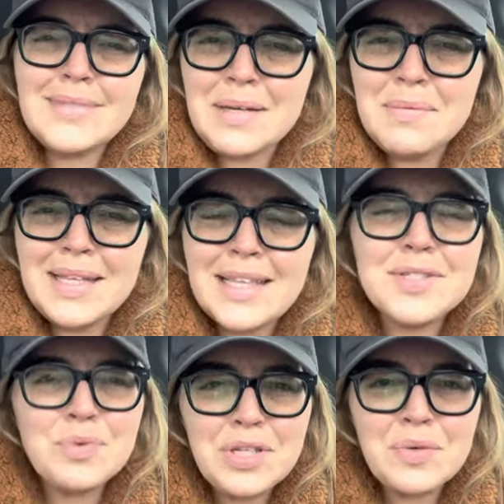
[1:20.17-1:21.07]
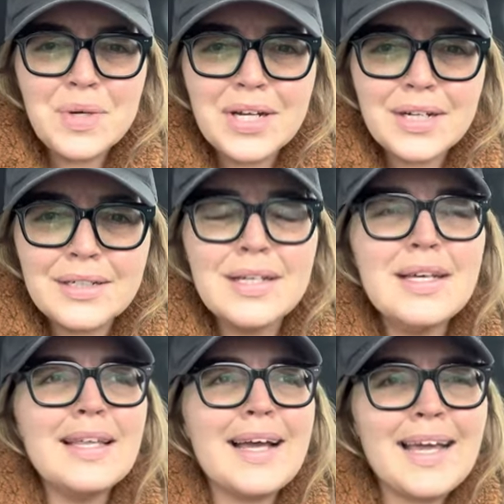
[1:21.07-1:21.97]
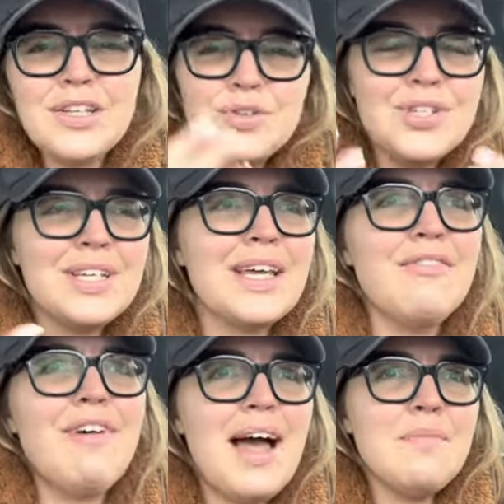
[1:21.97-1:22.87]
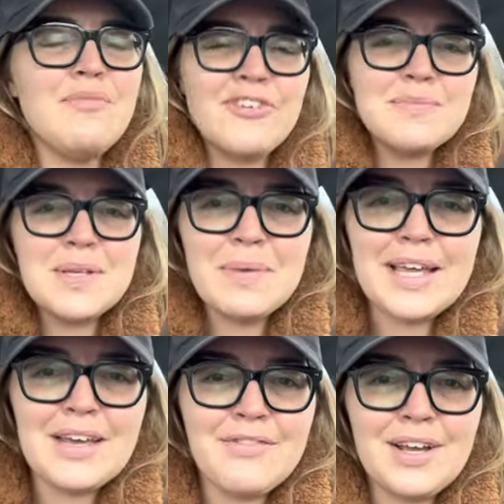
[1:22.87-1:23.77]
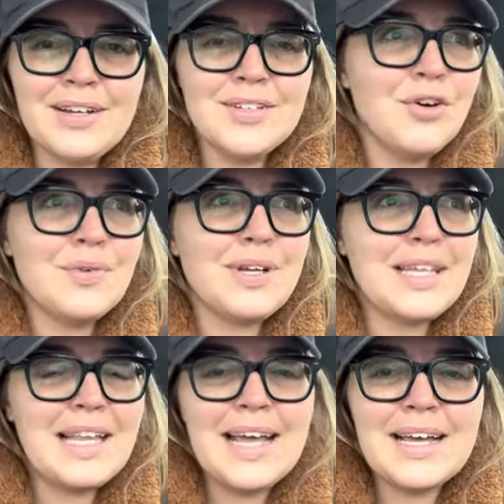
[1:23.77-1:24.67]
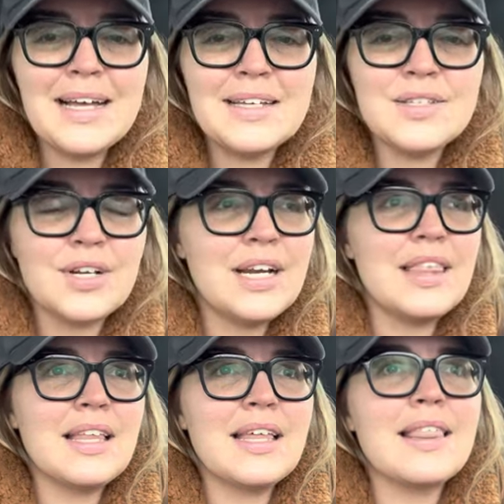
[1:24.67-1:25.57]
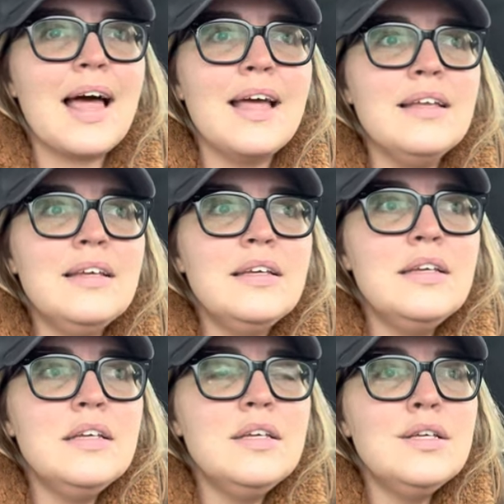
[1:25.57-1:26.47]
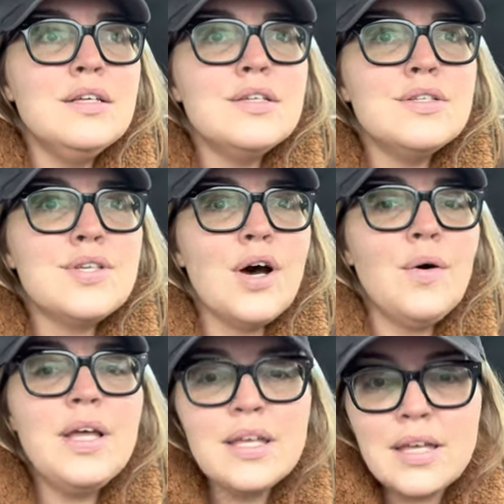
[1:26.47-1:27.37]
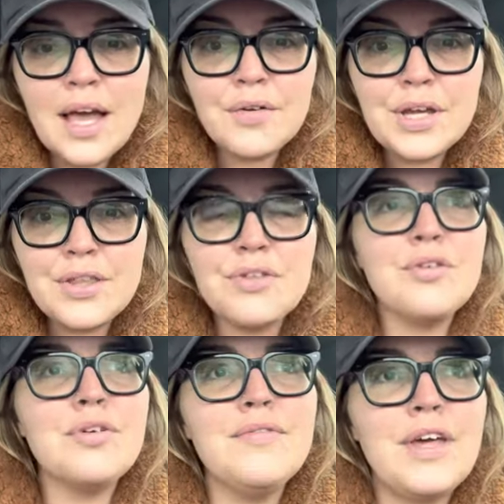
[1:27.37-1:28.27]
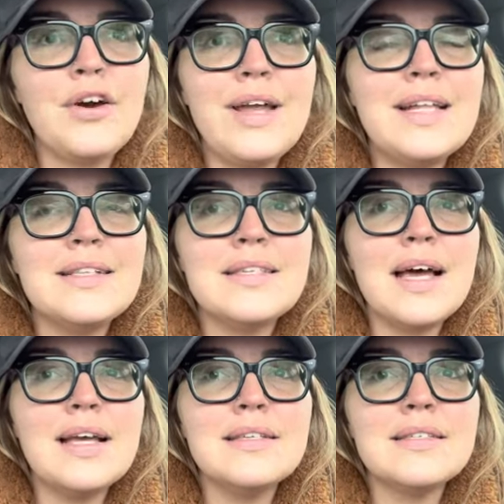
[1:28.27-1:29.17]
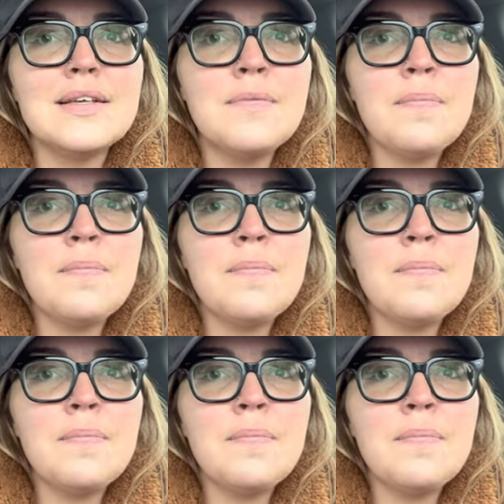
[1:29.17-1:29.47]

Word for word: I'm like, that's really weird. Like, I can usually get a vibe from somebody if they don't really like us or anything like that. So I read through the review and it says,